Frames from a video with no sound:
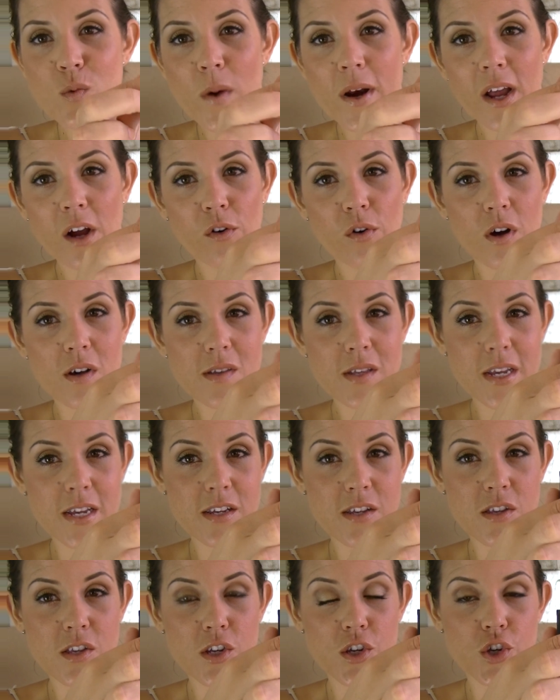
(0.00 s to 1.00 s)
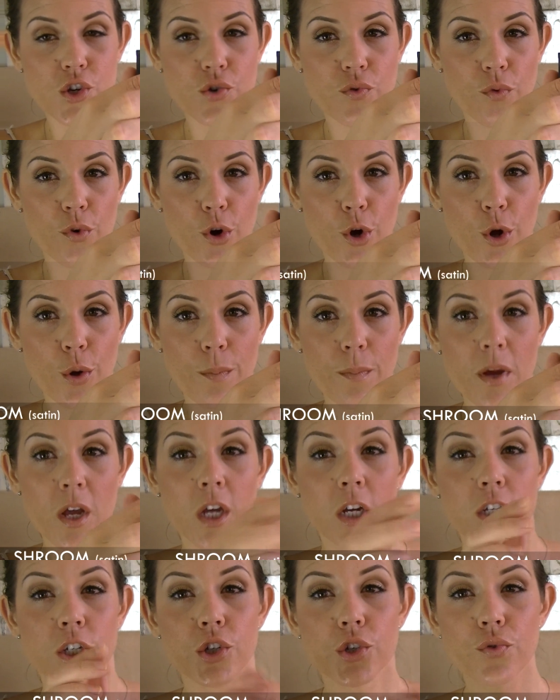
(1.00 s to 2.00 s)
one across is Shroom.
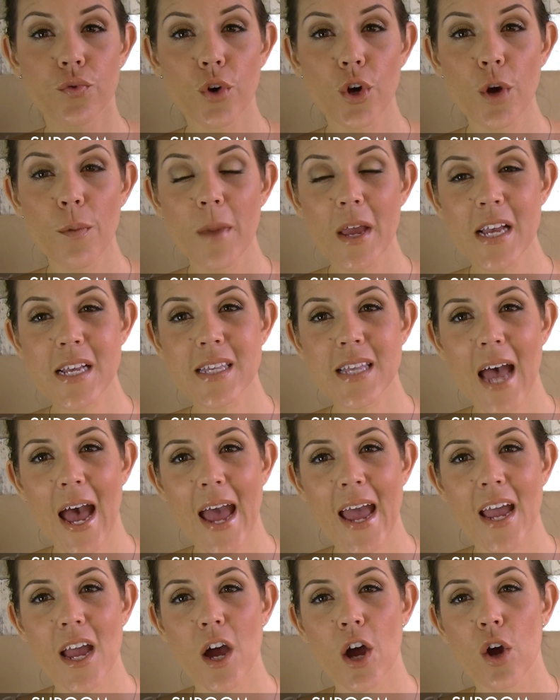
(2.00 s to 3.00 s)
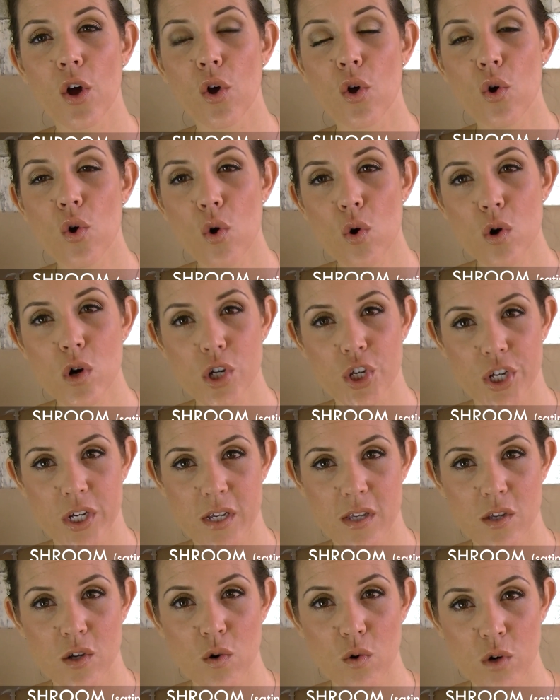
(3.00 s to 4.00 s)
Shroom is a
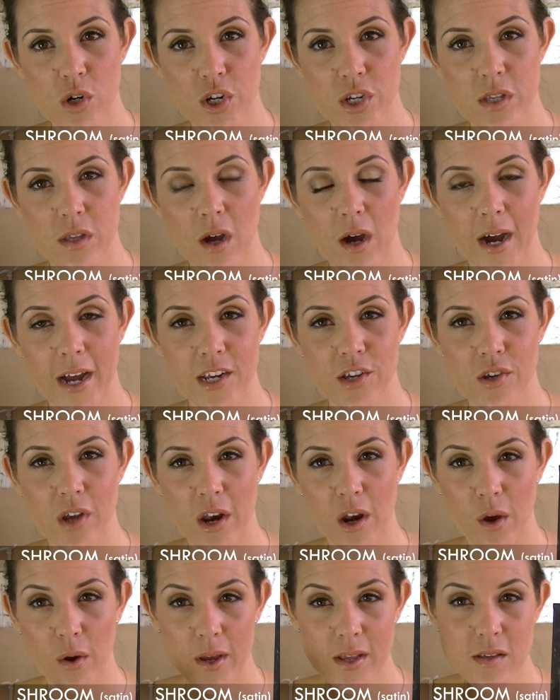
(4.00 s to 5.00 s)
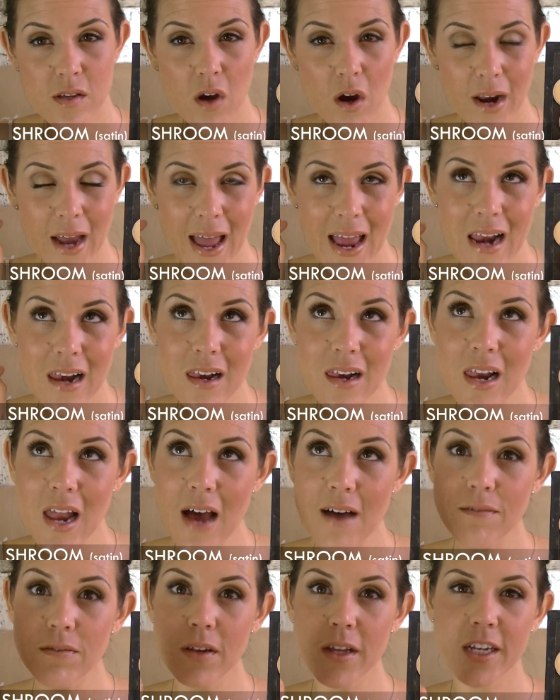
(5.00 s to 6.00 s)
gorgeous eyeshadow. It's got a
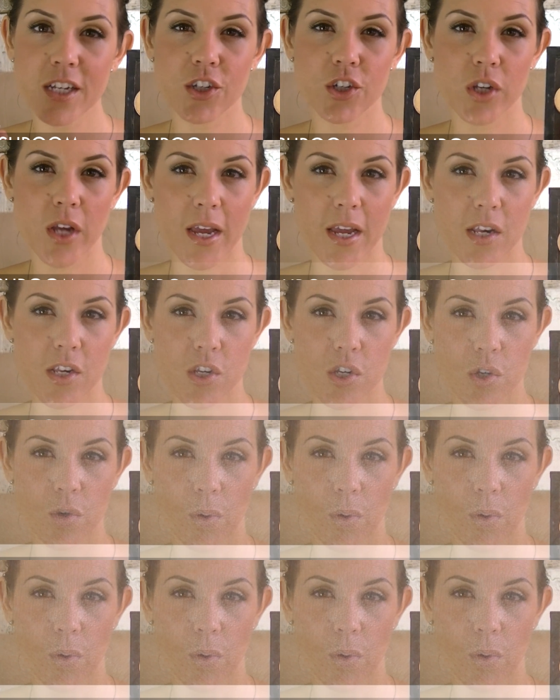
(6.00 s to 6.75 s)
lovely sheen to